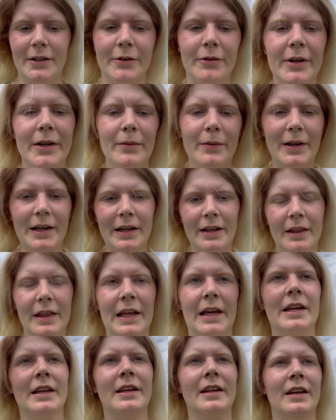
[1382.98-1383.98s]
agree with,
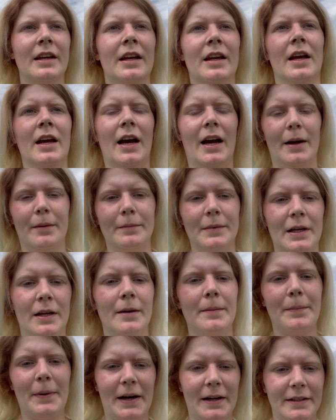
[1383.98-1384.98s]

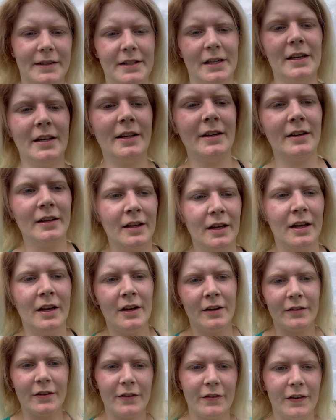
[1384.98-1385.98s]
but
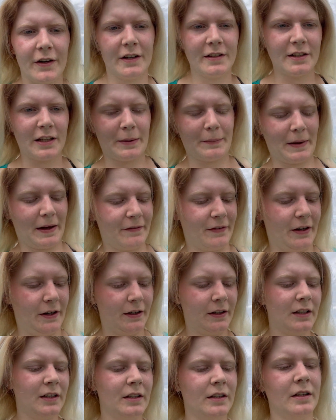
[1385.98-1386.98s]
for the first time ever
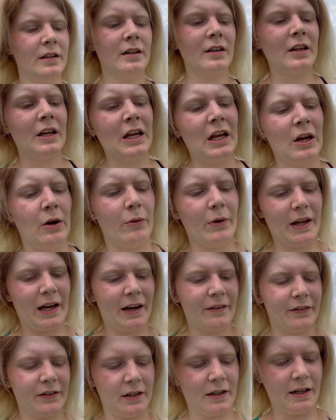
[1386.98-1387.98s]
we
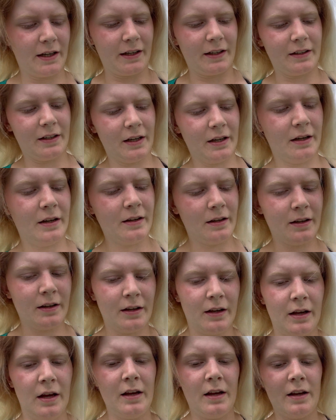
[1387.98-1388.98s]
haven't had
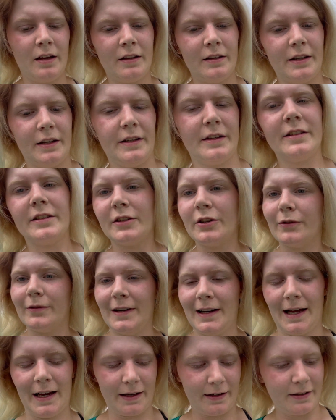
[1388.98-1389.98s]
needs to
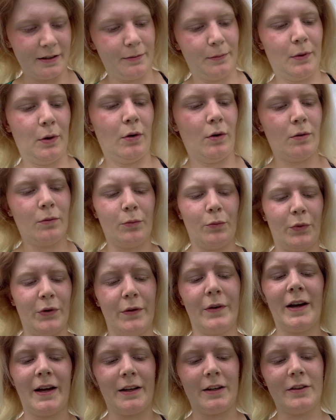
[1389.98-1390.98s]
relax more, and we've
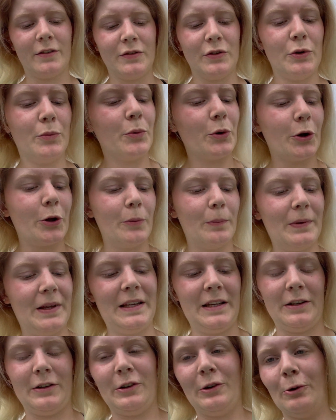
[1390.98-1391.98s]
had super
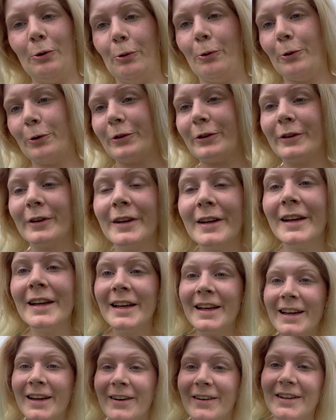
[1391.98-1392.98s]
obedient horse,
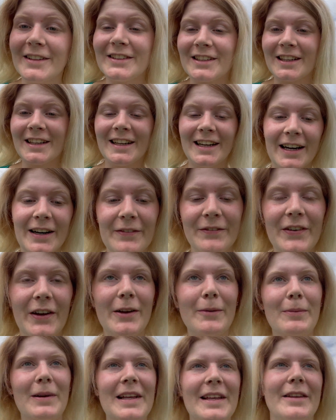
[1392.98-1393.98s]
which I'm
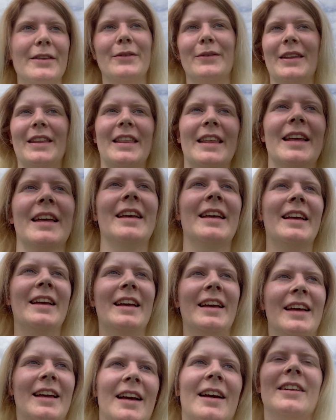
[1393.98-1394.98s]
very pleased with.
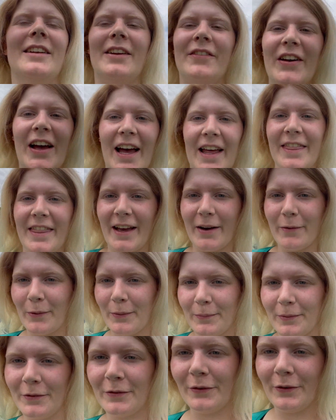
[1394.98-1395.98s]
Never had that one
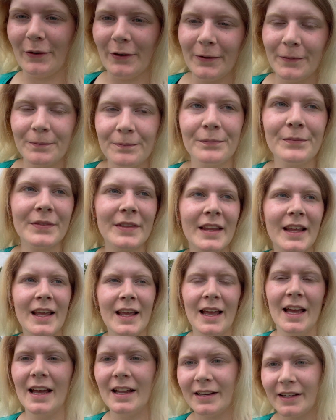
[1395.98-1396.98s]
before,
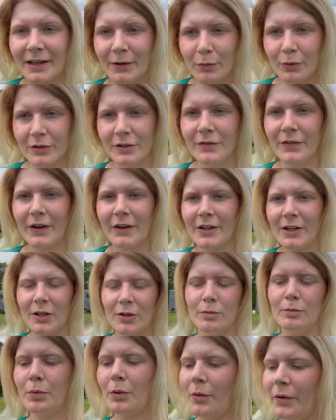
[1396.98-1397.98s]
and he was a very
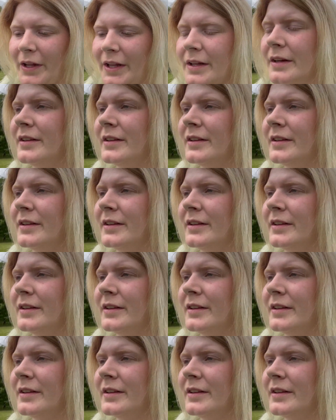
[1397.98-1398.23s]
good boy,